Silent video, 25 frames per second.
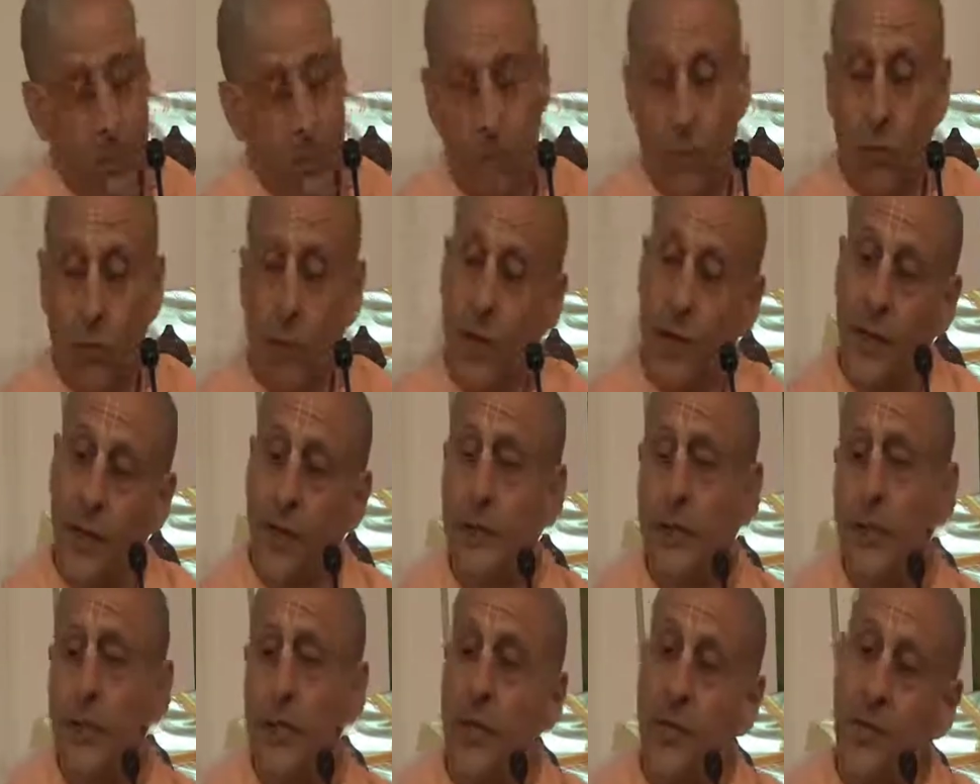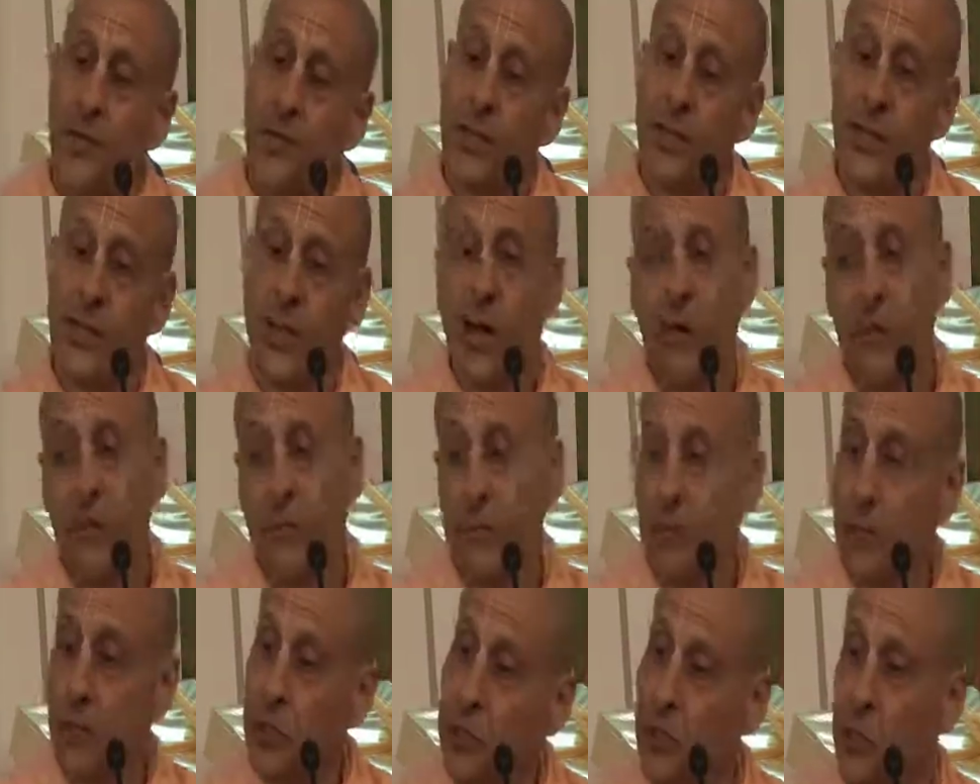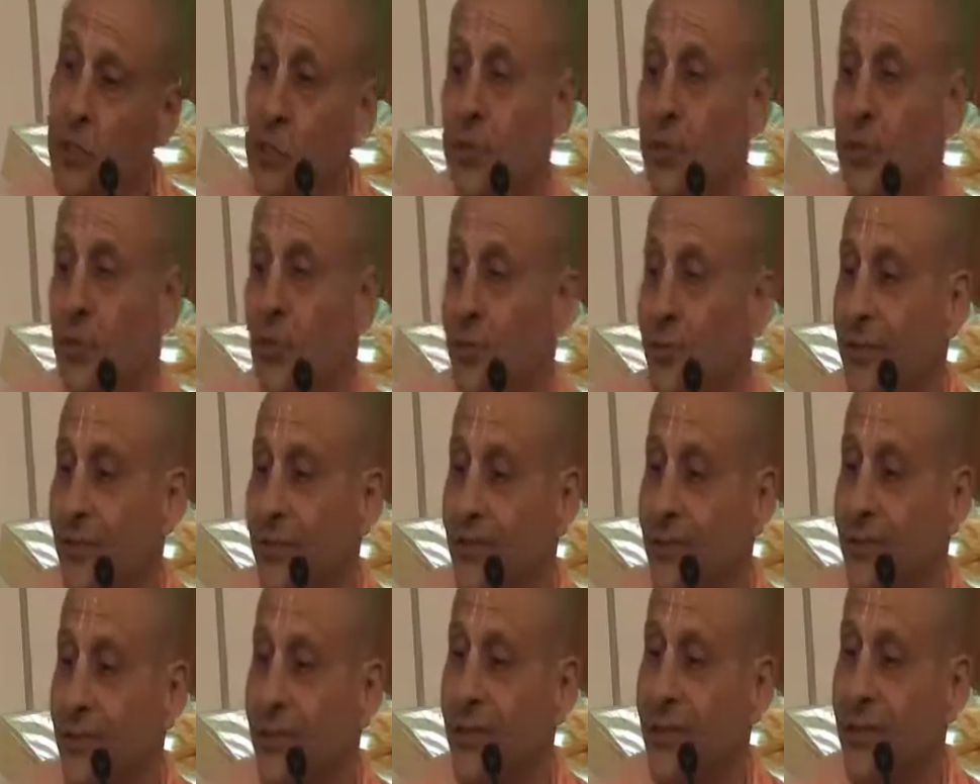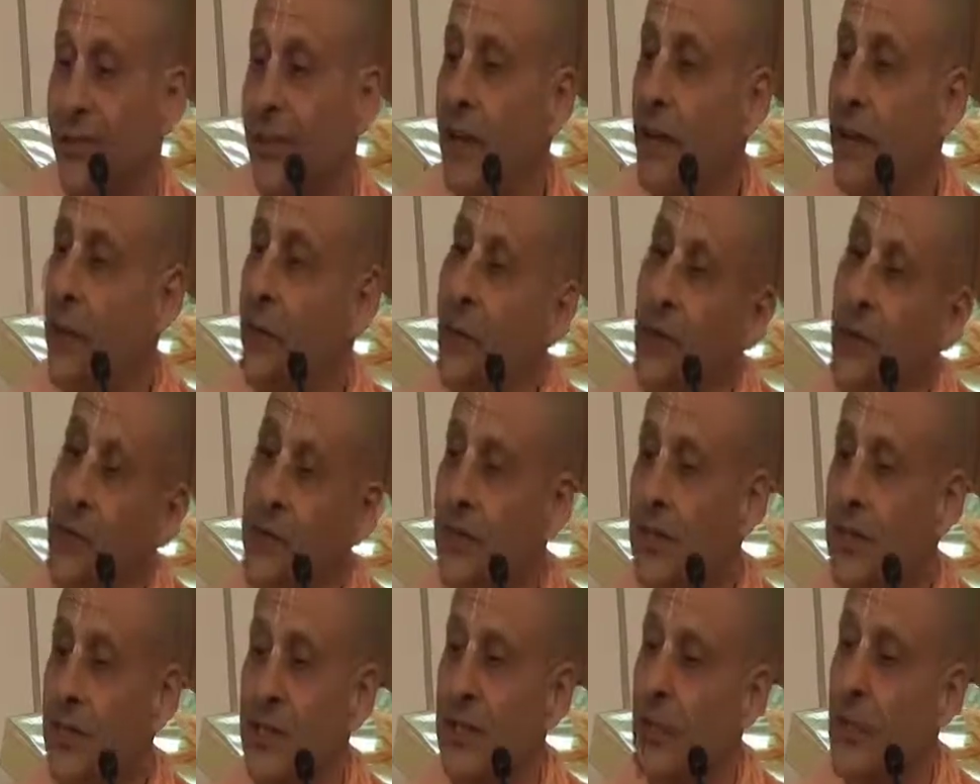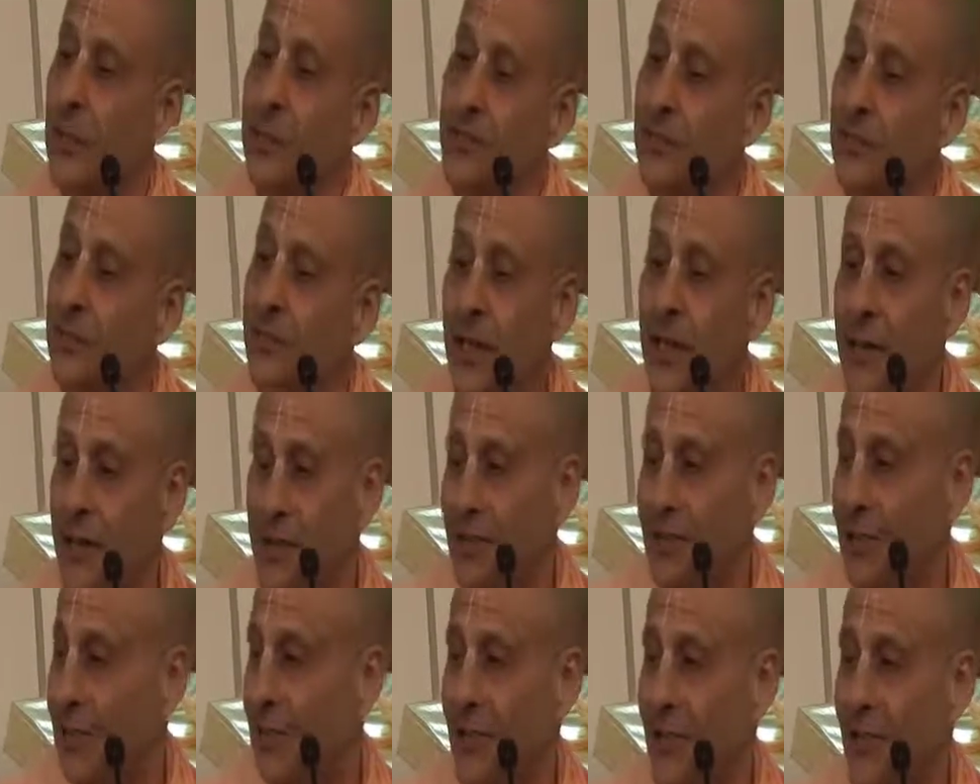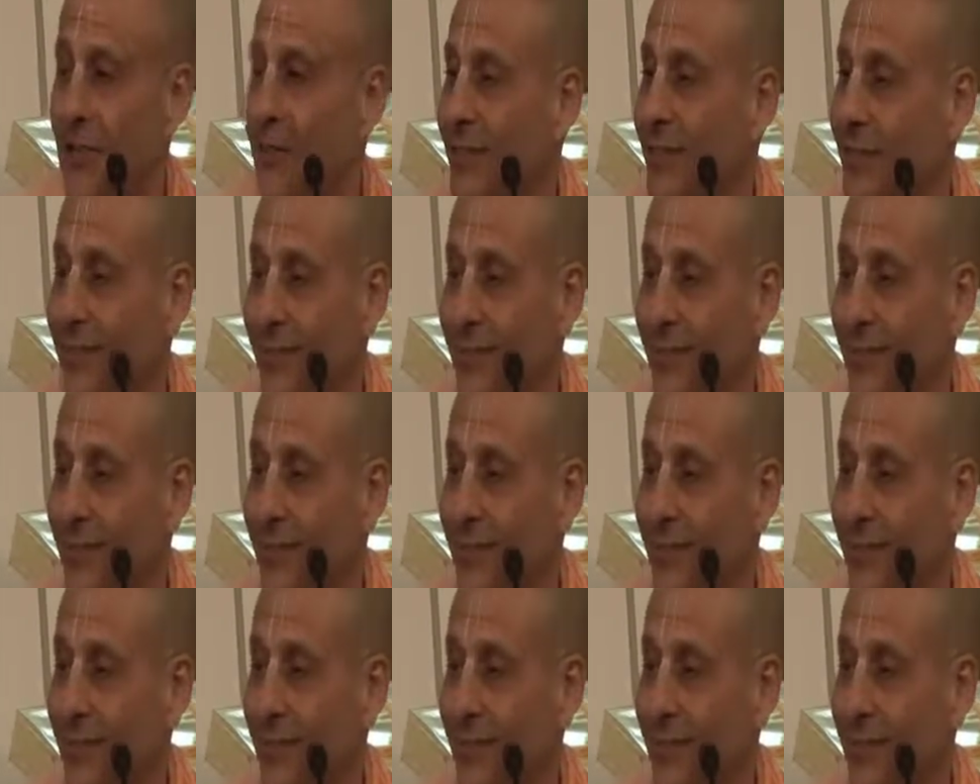one is selfish and one is selfless.